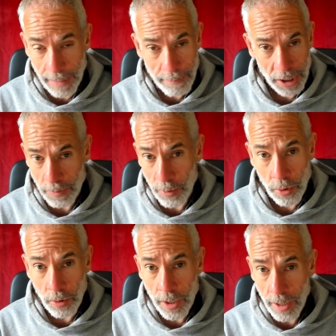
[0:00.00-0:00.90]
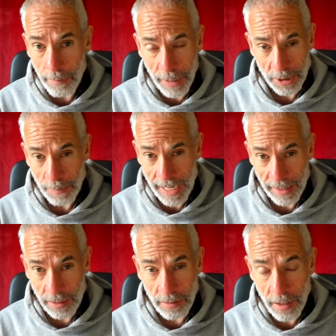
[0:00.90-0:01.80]
They're much more, much better
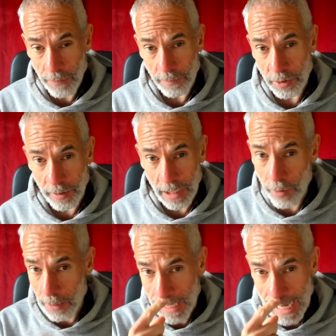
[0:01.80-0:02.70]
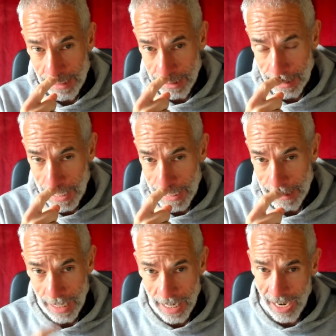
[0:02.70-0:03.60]
than from doing aerobic
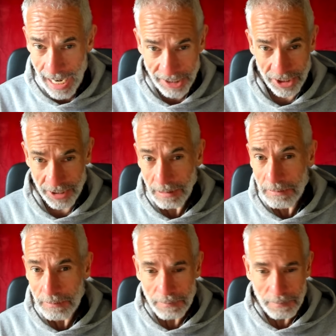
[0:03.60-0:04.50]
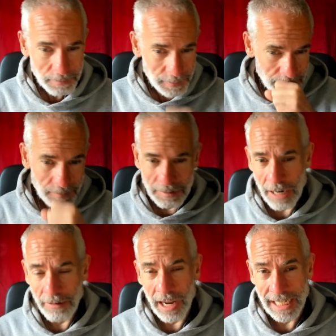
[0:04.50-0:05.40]
exercise. I just
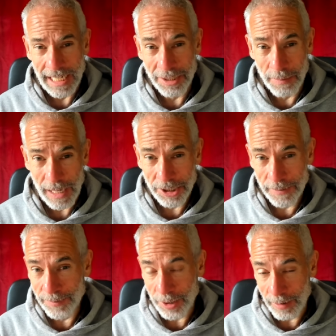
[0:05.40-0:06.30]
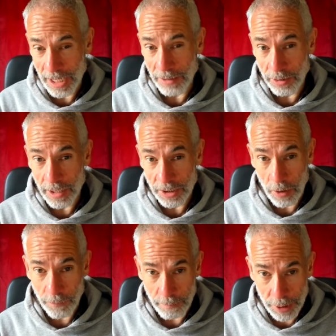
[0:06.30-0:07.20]
don't like it as much, so I don't do it as
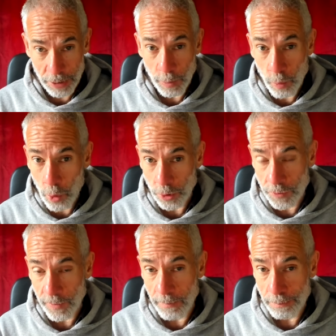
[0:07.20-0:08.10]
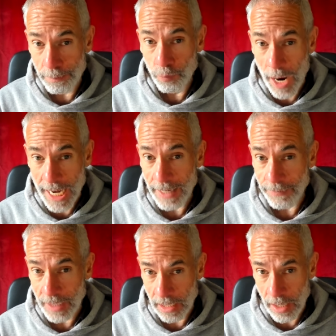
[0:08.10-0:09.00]
often. But the rewards from
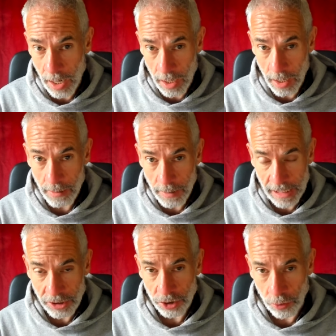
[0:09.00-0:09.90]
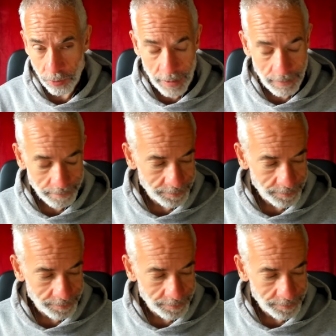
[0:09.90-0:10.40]
weightlifting are extraordinary.